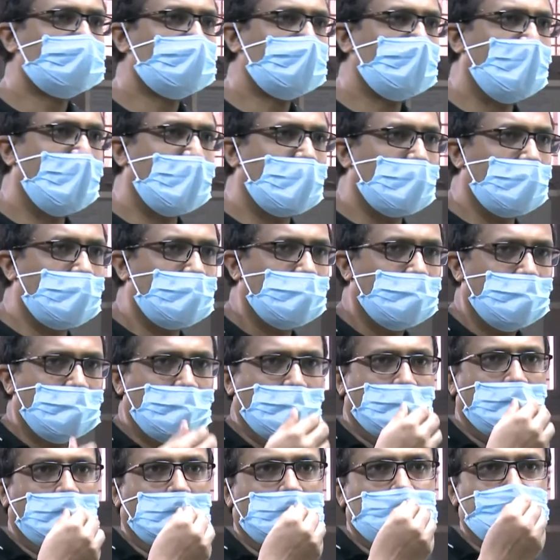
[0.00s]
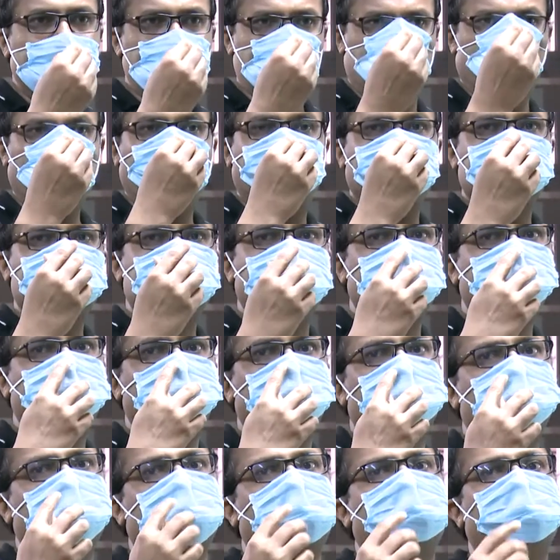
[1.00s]
and almost 2%
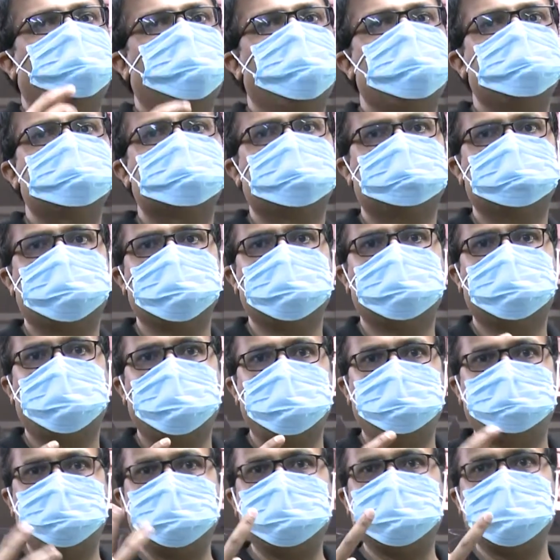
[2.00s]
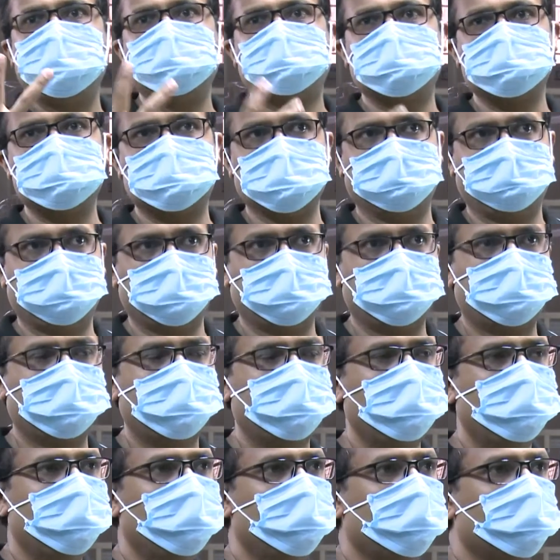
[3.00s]
would require something called ventilation support.
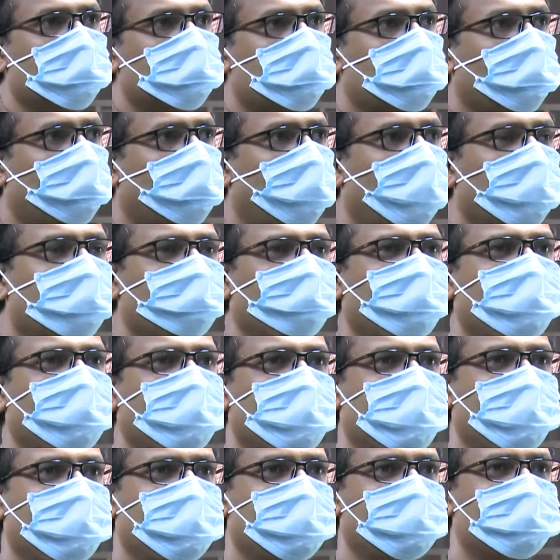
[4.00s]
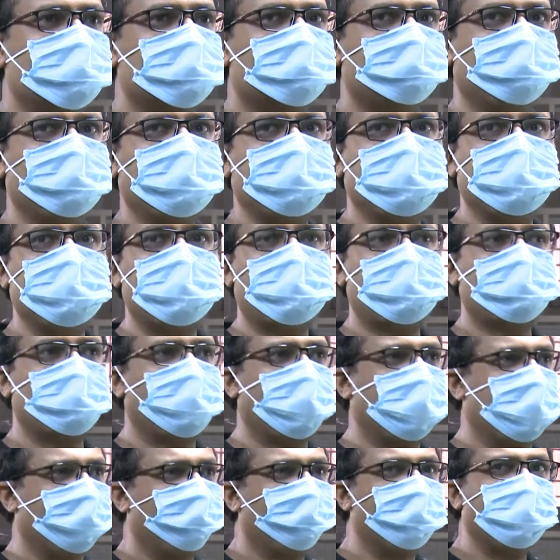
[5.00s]
So what we need is, we need to
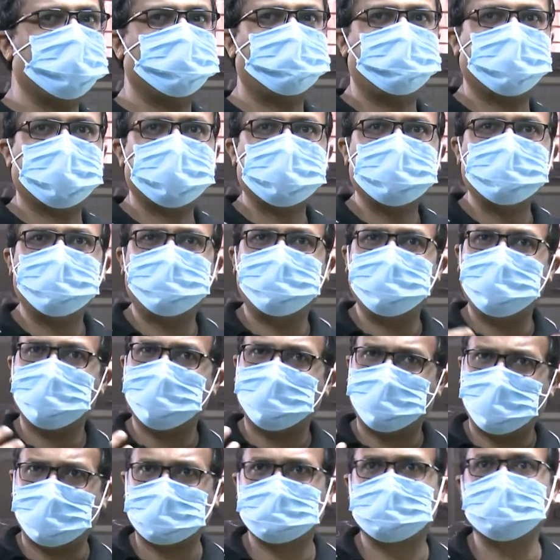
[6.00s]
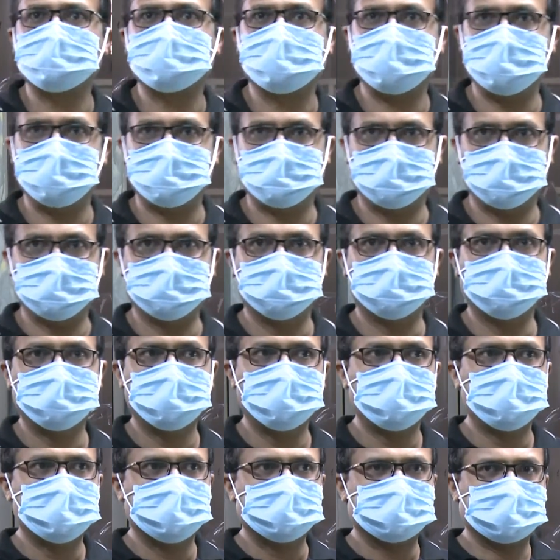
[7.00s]
have an effective way of oxygenation.
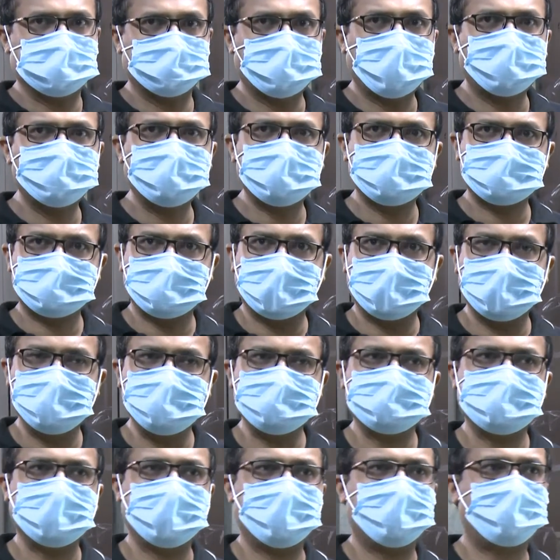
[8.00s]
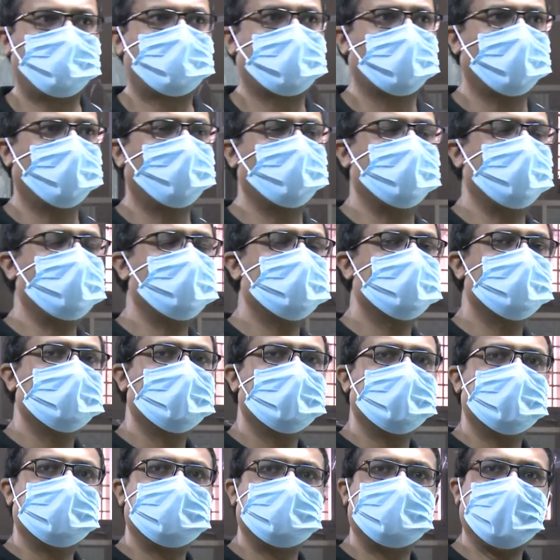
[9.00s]
Some of the studies have proven
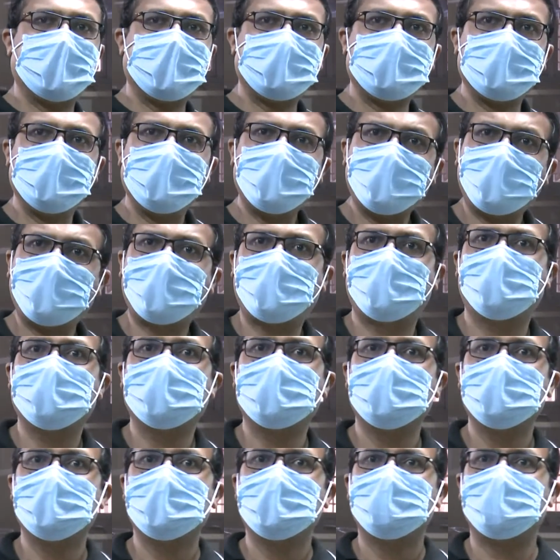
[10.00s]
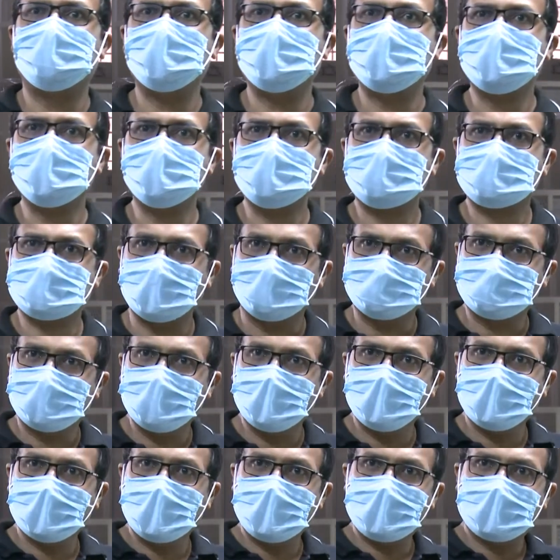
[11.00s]
that if we use
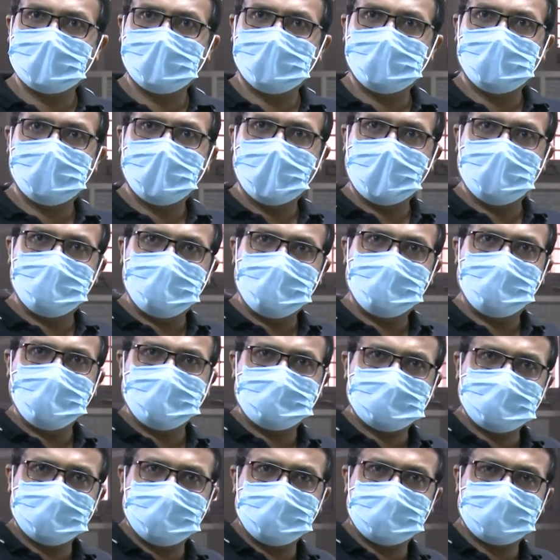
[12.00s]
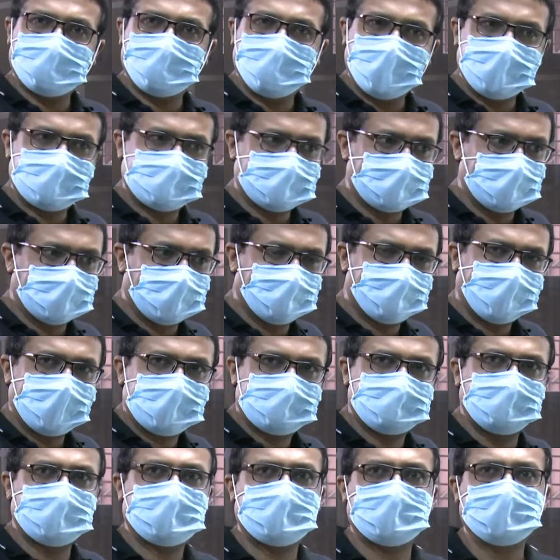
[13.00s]
something like a helmet patient interface, the
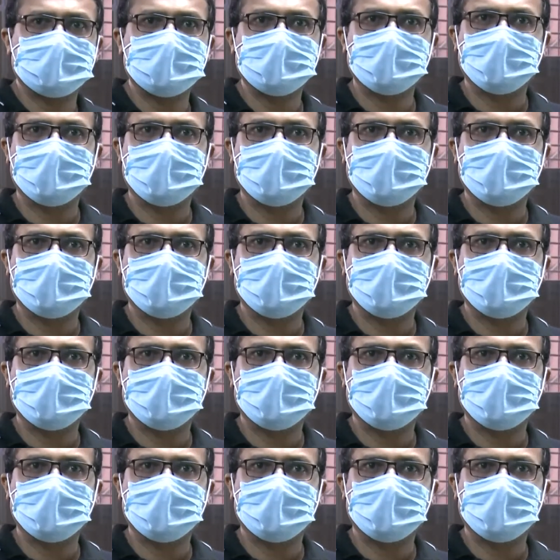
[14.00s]
device which